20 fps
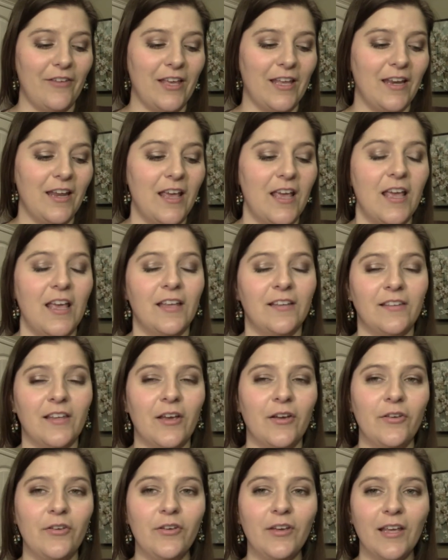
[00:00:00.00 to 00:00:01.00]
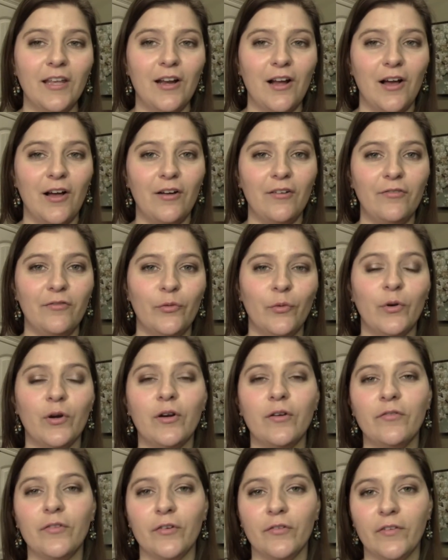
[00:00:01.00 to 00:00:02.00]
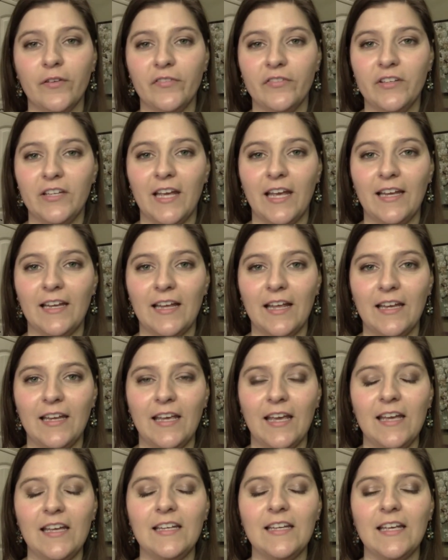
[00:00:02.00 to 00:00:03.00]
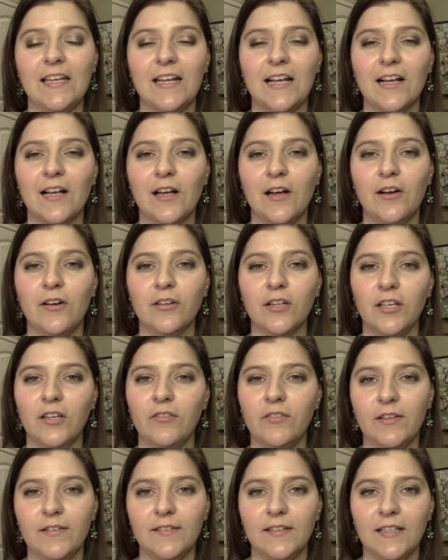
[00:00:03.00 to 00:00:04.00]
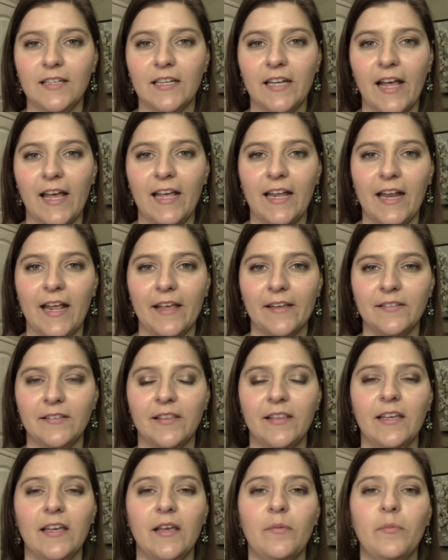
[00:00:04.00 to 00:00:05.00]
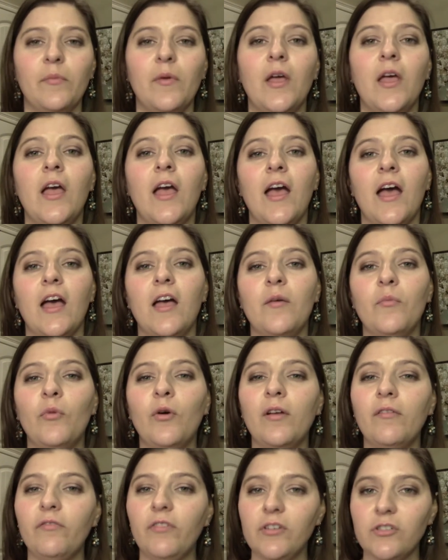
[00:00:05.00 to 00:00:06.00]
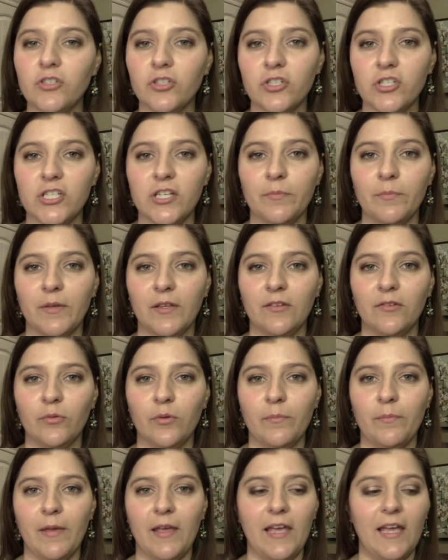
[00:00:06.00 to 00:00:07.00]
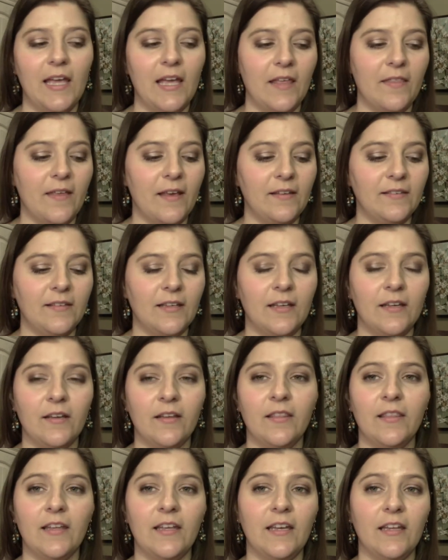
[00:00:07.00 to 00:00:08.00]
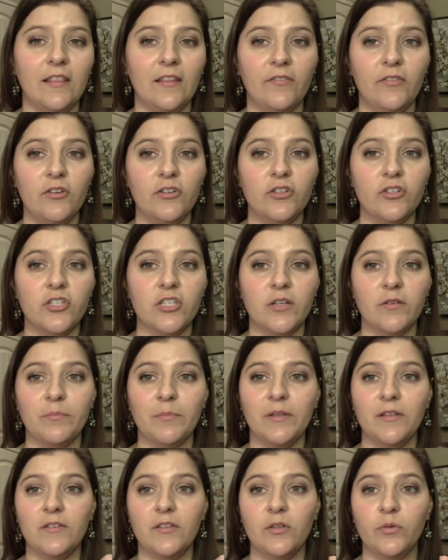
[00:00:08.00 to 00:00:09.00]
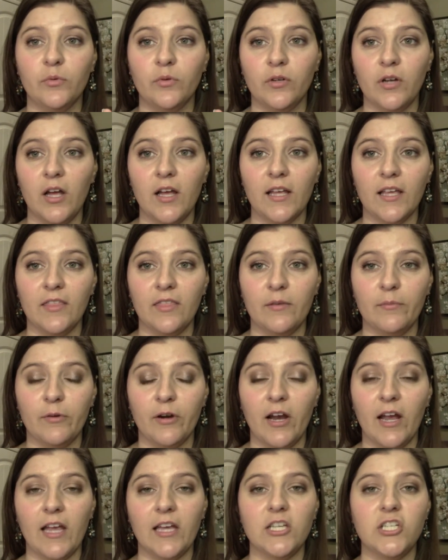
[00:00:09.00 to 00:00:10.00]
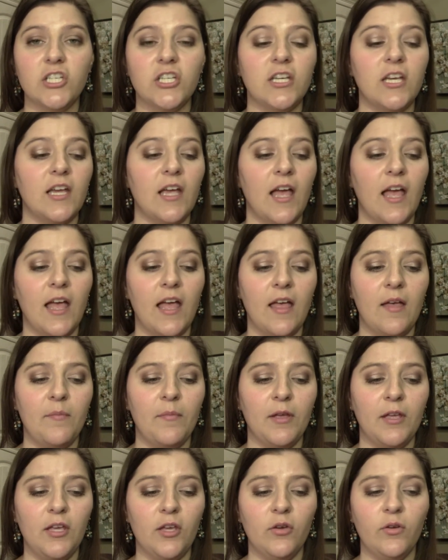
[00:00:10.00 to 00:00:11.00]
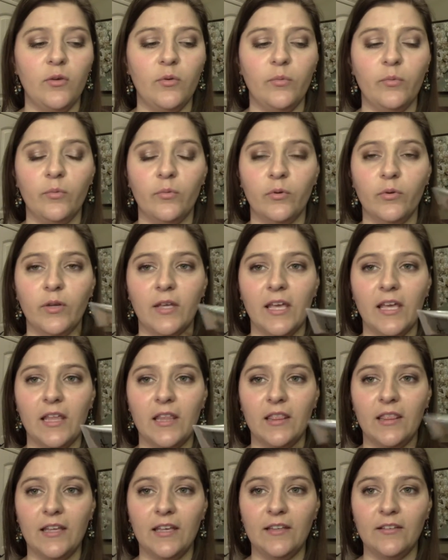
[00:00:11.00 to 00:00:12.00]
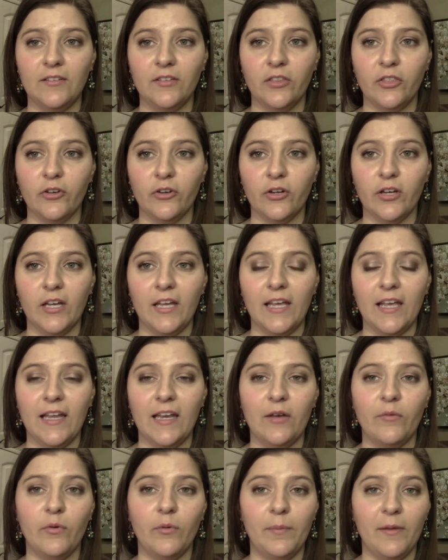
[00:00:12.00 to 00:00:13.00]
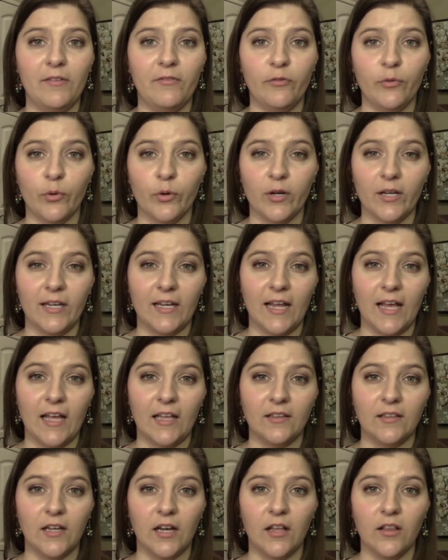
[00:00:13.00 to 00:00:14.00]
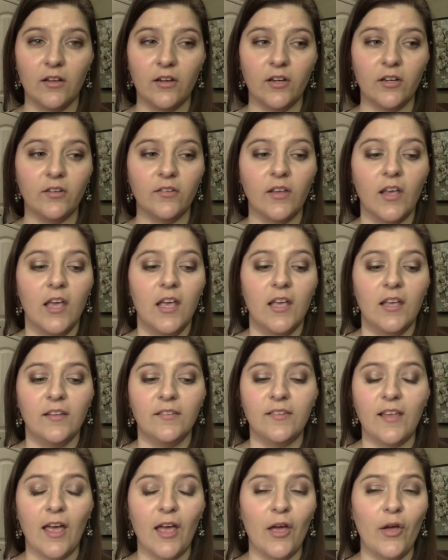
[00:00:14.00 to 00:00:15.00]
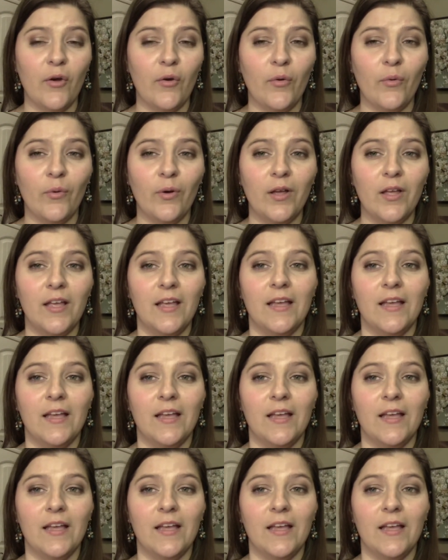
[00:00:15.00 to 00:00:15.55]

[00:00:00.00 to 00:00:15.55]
it. So you get all 4 for $58.98, and I called QVC today and asked them what future shipments would be, and they said that in the future shipments you will not get the brush. You will get these 3, and it will be $49. So